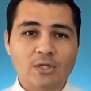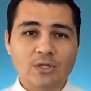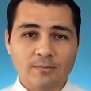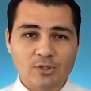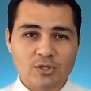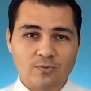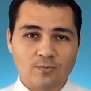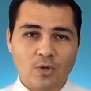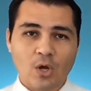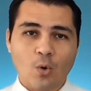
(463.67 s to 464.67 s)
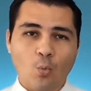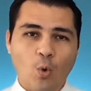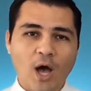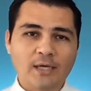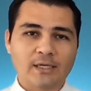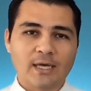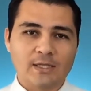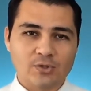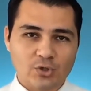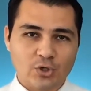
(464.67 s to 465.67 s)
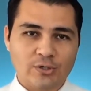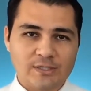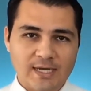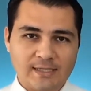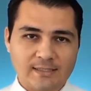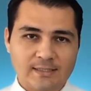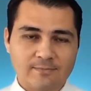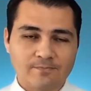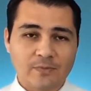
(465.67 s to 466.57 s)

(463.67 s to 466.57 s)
Number 2, walk and turn test.